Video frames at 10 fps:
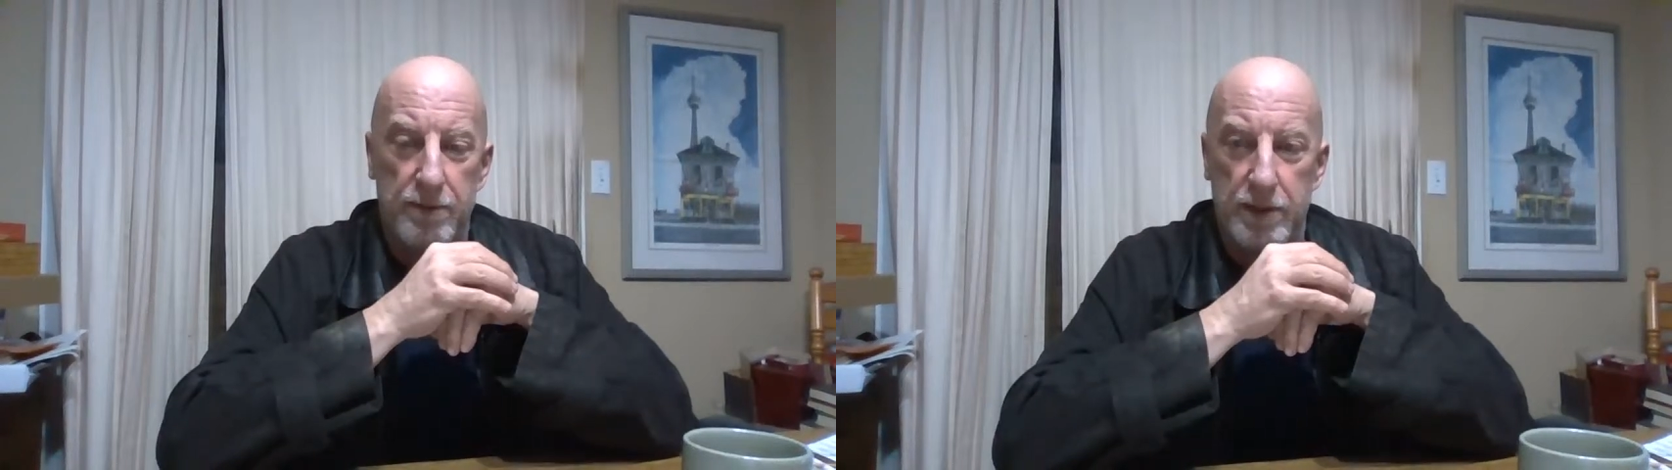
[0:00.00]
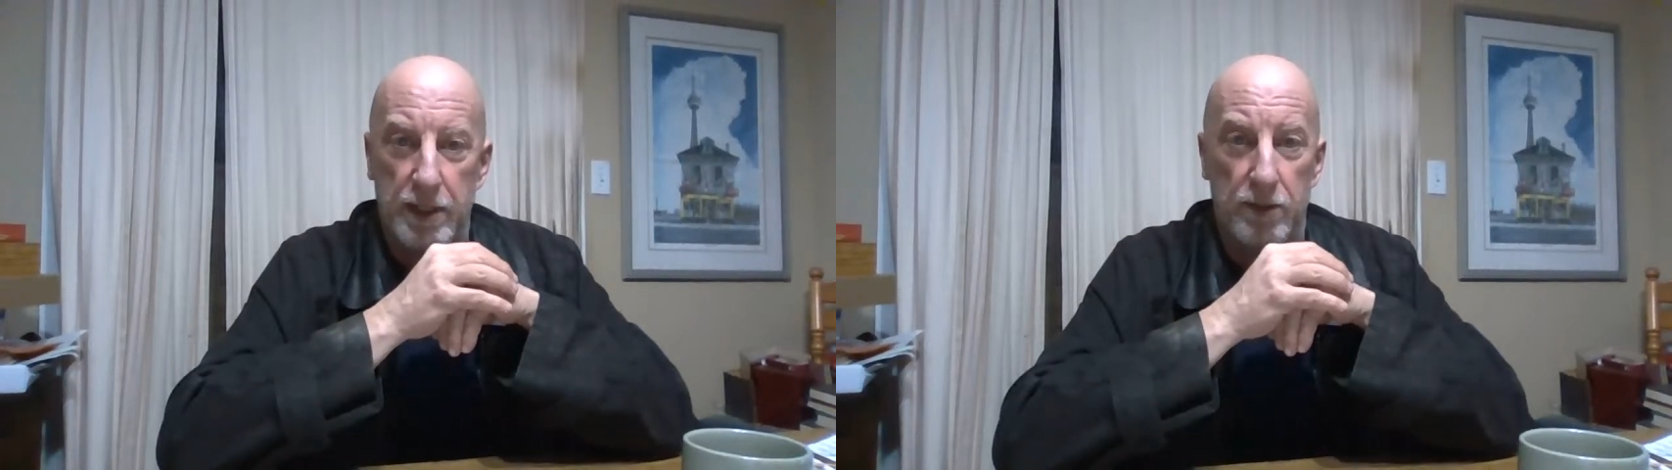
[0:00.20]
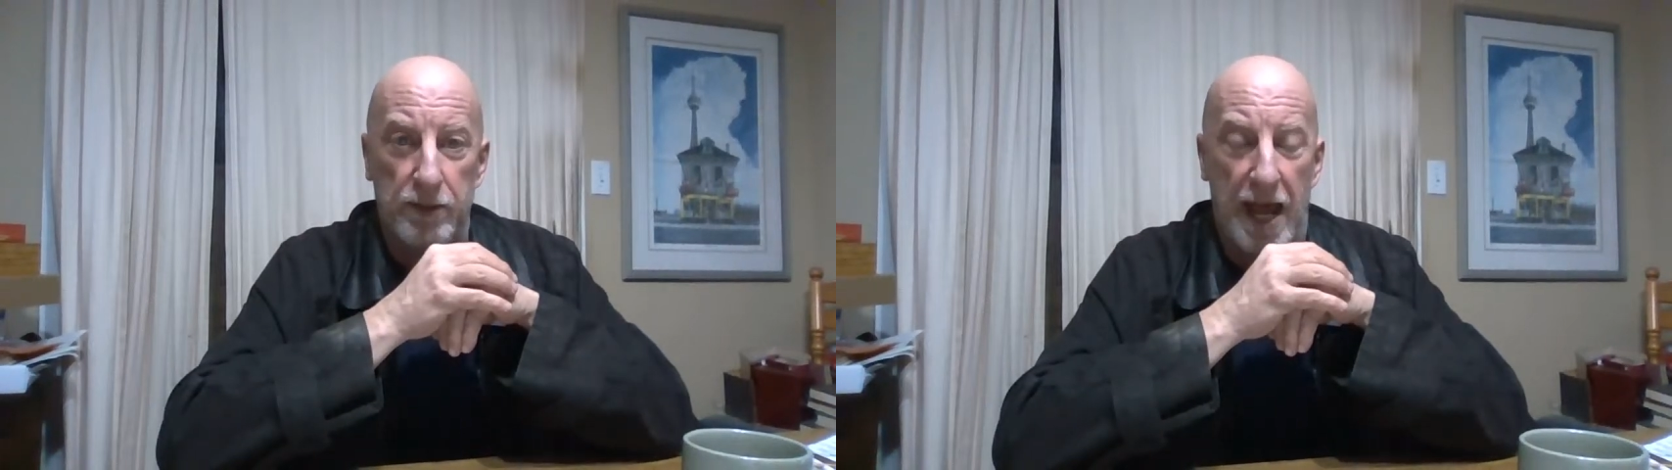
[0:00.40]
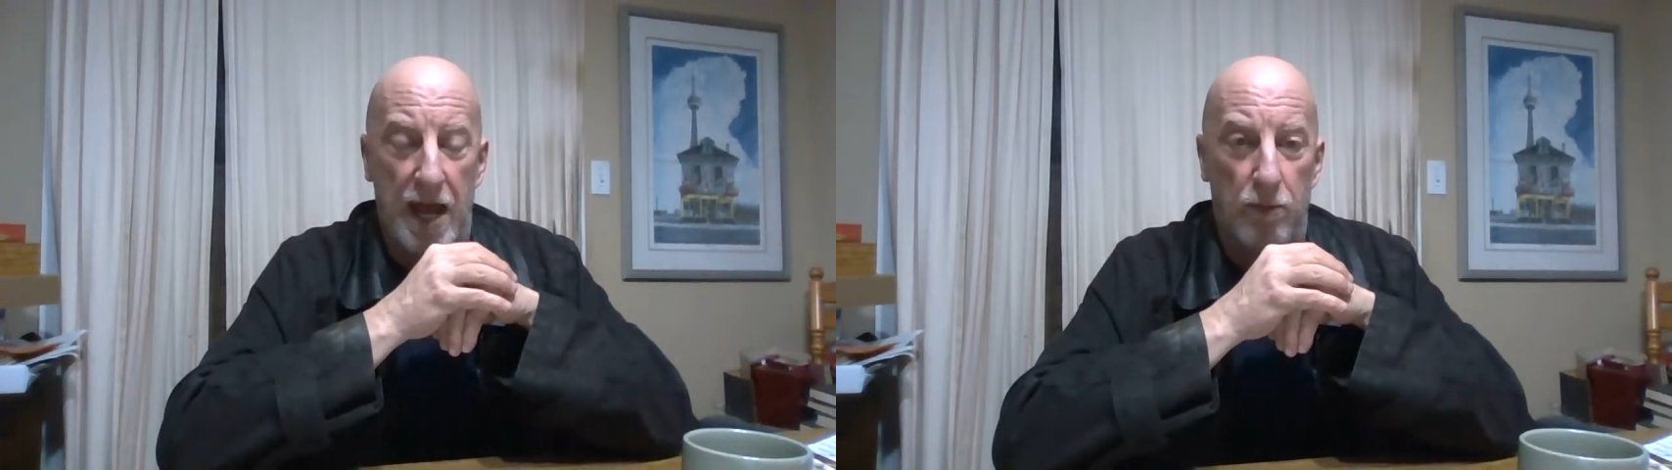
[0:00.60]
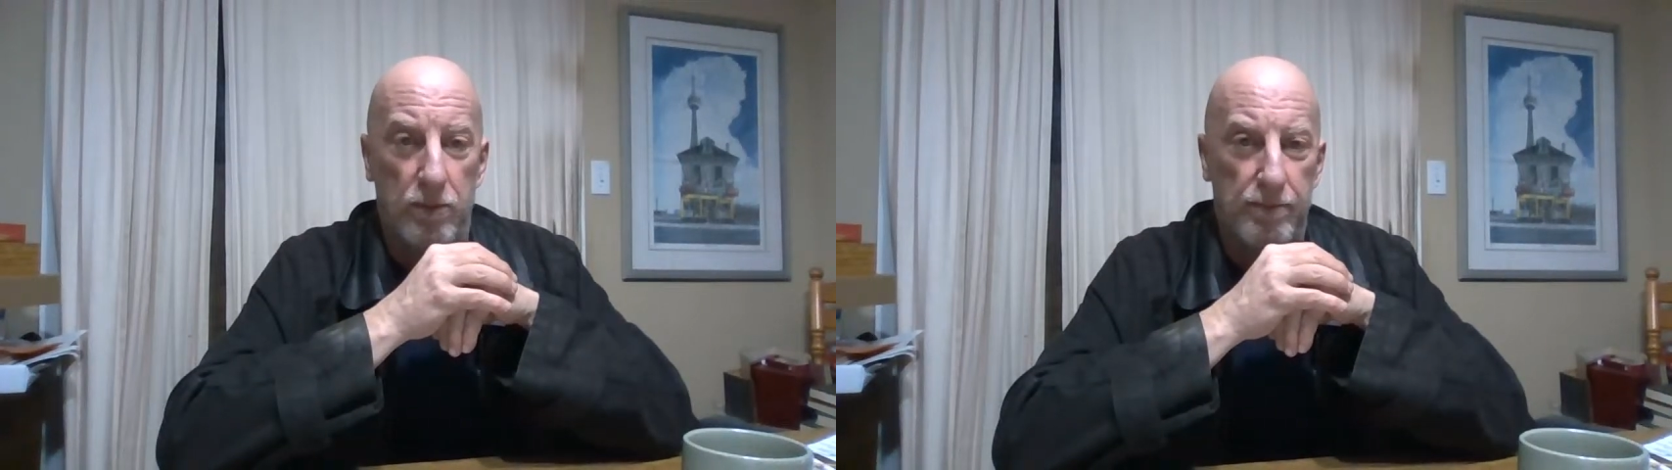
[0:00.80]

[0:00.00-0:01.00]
till now.